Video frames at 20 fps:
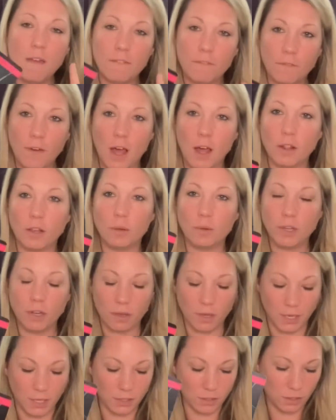Follow your
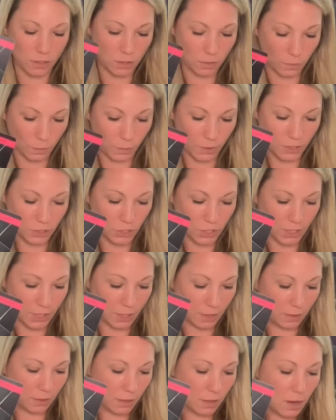
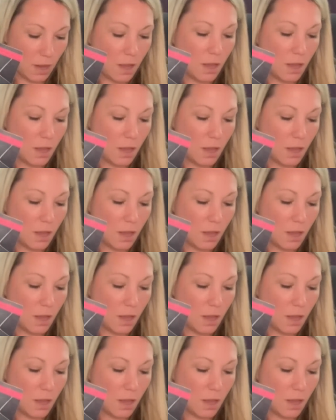intuition.